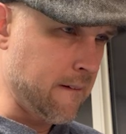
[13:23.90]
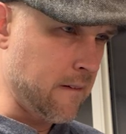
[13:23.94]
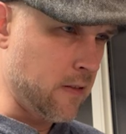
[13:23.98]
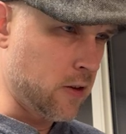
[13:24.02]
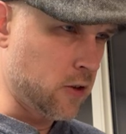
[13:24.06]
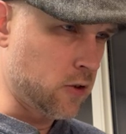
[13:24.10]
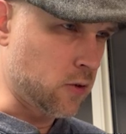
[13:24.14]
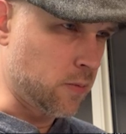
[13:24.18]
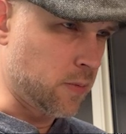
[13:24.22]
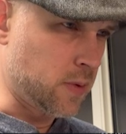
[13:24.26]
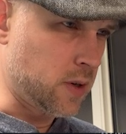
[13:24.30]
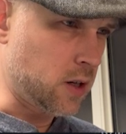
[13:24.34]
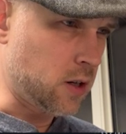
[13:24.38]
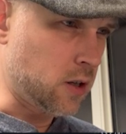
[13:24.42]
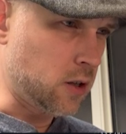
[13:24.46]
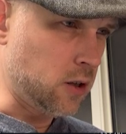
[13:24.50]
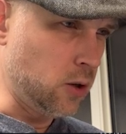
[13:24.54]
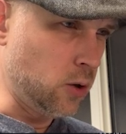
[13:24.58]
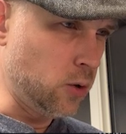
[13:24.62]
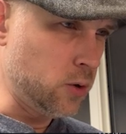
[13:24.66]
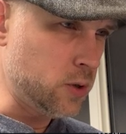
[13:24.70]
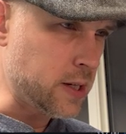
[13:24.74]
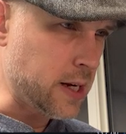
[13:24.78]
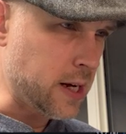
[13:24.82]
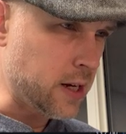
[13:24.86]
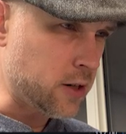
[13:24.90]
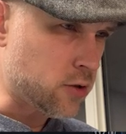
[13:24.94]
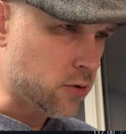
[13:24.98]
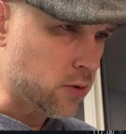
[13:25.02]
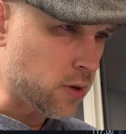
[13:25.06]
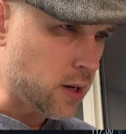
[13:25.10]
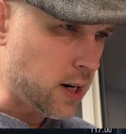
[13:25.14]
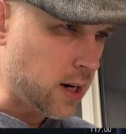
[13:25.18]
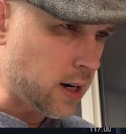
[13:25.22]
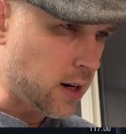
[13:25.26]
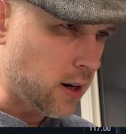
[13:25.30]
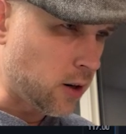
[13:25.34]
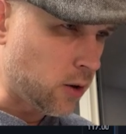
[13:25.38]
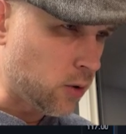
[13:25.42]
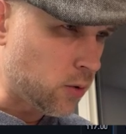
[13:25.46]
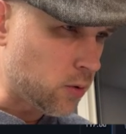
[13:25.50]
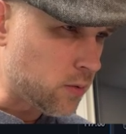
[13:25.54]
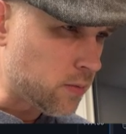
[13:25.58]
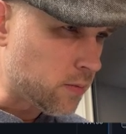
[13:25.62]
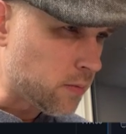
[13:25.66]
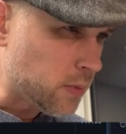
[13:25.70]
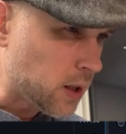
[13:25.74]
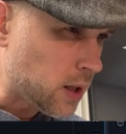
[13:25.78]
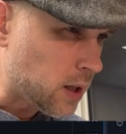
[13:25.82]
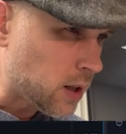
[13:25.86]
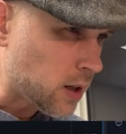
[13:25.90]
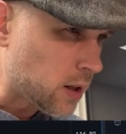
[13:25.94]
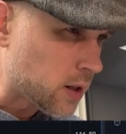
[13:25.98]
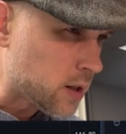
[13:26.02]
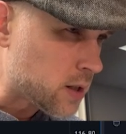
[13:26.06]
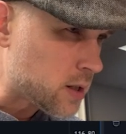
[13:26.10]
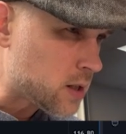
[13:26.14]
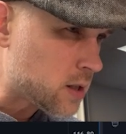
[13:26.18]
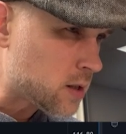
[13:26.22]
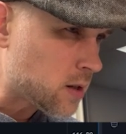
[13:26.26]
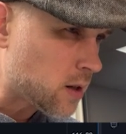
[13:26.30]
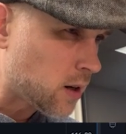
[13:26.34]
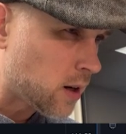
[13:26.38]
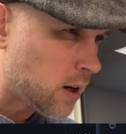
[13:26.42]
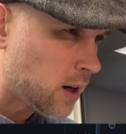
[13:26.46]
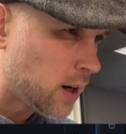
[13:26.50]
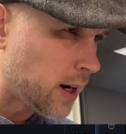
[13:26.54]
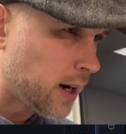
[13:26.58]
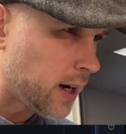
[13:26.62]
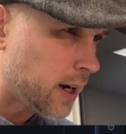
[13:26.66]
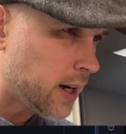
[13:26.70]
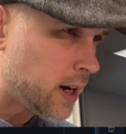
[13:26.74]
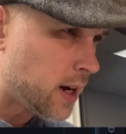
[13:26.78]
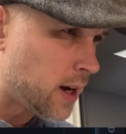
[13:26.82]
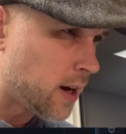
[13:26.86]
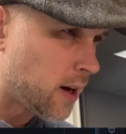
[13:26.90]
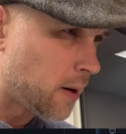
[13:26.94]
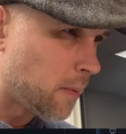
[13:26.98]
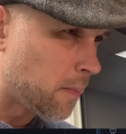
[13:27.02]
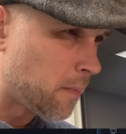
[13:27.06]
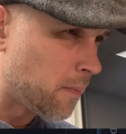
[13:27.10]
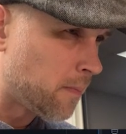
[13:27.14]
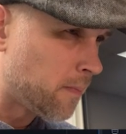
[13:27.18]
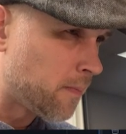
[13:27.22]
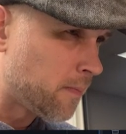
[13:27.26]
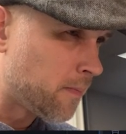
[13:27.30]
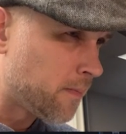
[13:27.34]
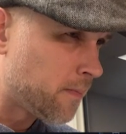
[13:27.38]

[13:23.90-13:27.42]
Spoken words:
So I'm going to close that trade out because I am,